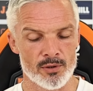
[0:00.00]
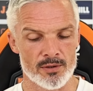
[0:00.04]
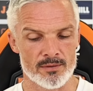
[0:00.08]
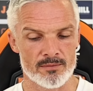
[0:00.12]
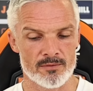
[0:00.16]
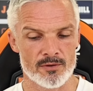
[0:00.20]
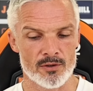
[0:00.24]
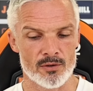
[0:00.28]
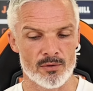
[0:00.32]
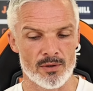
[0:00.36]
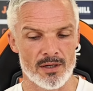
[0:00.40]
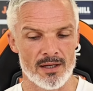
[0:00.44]

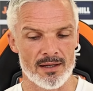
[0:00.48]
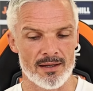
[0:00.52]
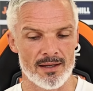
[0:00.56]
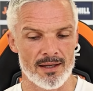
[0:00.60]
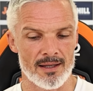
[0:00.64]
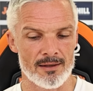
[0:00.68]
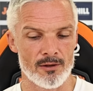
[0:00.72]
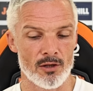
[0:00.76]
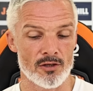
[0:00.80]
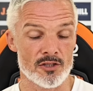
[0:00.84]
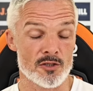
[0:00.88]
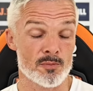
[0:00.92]
But you know,
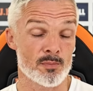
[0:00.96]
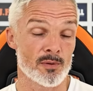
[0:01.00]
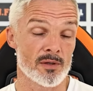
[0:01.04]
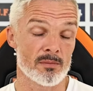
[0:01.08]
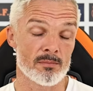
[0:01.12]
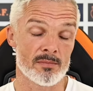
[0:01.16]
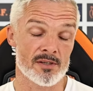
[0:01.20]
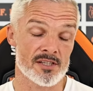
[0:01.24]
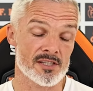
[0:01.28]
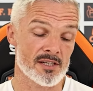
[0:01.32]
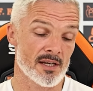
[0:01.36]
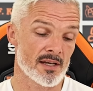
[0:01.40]
a lot's
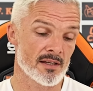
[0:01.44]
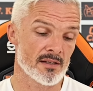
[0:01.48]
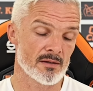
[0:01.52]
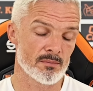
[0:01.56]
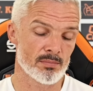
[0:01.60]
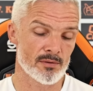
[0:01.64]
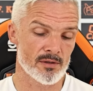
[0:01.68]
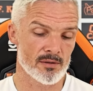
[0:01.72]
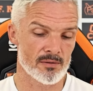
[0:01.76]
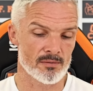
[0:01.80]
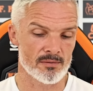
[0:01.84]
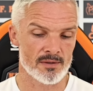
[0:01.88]
been said
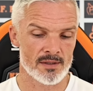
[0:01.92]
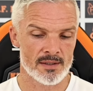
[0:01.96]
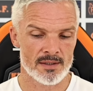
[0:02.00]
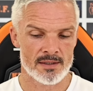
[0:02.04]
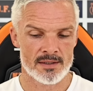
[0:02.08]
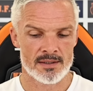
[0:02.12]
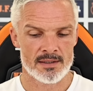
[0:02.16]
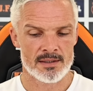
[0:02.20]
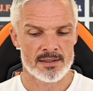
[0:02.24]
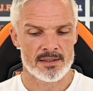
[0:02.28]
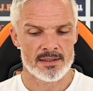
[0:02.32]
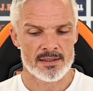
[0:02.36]
about
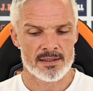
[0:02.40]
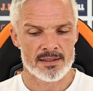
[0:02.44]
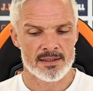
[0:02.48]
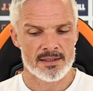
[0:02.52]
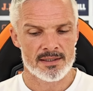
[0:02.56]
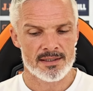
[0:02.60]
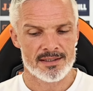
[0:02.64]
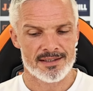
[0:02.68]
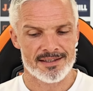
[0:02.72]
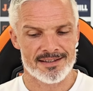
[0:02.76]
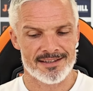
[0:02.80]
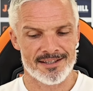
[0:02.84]

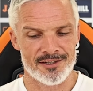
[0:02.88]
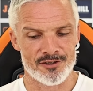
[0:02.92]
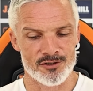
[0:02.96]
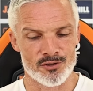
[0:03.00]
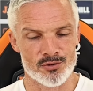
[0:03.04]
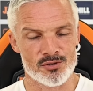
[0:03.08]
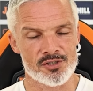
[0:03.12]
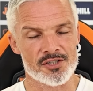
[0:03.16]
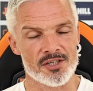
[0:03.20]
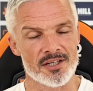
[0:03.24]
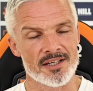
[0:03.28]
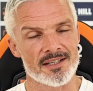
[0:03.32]
the
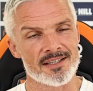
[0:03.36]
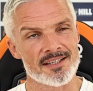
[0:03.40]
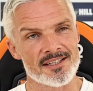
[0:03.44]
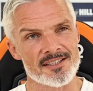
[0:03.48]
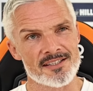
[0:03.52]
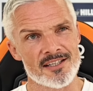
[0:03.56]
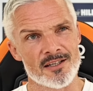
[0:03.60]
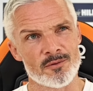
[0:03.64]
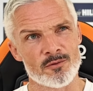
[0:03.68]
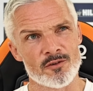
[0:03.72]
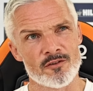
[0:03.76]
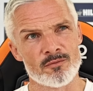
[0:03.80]
new signings
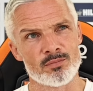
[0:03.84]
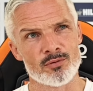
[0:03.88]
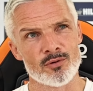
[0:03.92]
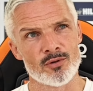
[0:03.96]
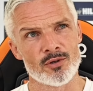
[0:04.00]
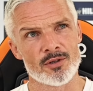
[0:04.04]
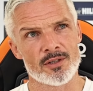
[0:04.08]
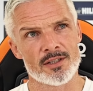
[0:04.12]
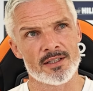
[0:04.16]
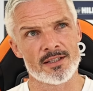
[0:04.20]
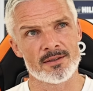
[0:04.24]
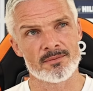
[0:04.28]
that we've
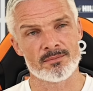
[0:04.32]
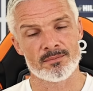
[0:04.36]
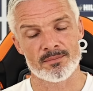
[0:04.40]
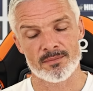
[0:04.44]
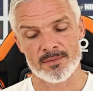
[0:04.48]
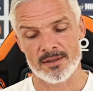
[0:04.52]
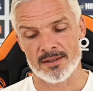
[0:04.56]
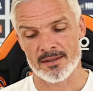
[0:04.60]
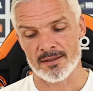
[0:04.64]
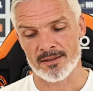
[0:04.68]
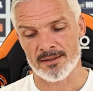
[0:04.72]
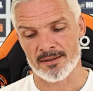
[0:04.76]
brought in.
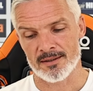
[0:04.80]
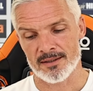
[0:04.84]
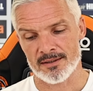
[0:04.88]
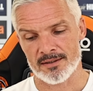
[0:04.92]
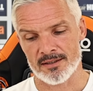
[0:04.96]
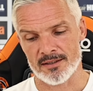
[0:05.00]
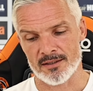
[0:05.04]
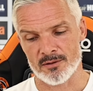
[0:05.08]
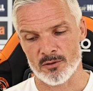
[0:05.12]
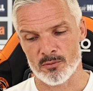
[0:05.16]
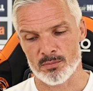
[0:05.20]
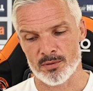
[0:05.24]
I
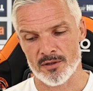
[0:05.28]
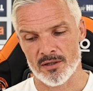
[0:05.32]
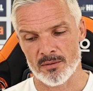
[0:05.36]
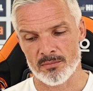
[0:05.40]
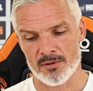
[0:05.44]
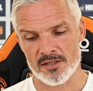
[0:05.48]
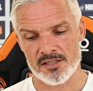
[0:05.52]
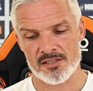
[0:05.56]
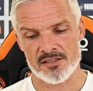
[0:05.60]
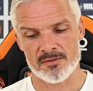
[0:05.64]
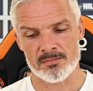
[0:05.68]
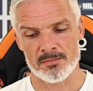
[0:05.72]
think it would be
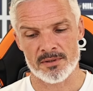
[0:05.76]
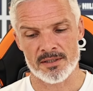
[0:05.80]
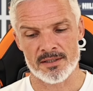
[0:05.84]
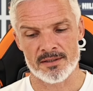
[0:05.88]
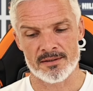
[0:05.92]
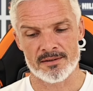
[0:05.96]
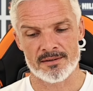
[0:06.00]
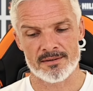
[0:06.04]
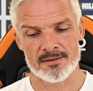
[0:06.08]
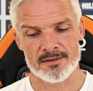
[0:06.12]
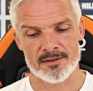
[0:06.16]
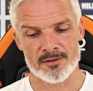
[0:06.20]
amiss of
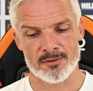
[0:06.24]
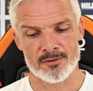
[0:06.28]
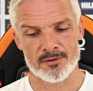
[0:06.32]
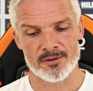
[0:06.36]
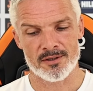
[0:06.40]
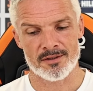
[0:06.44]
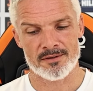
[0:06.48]
me, you